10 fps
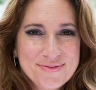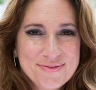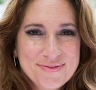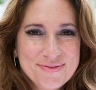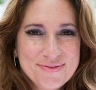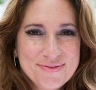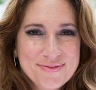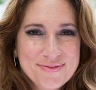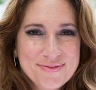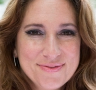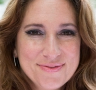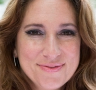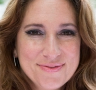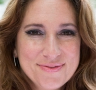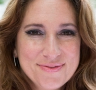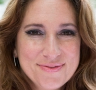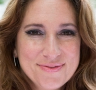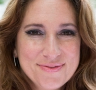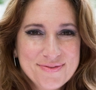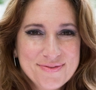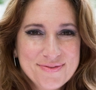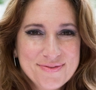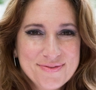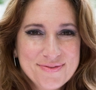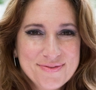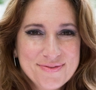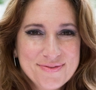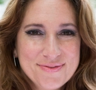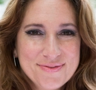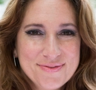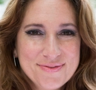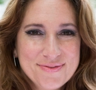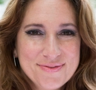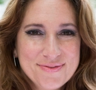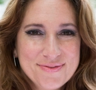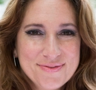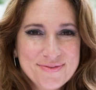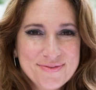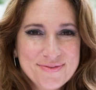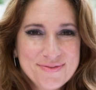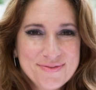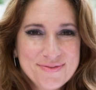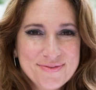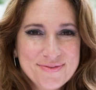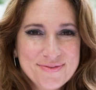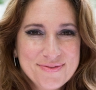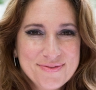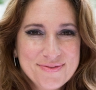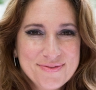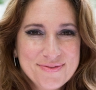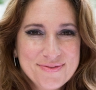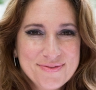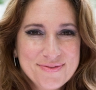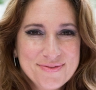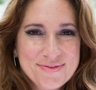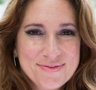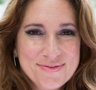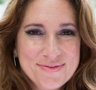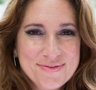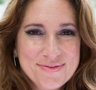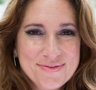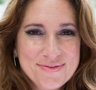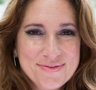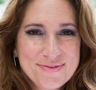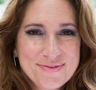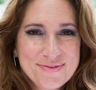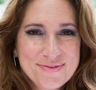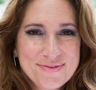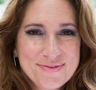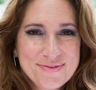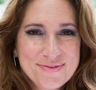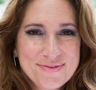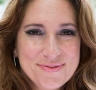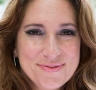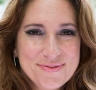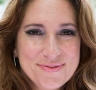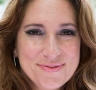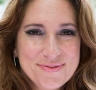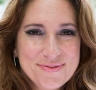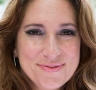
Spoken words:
This is a still picture; no speech is visible.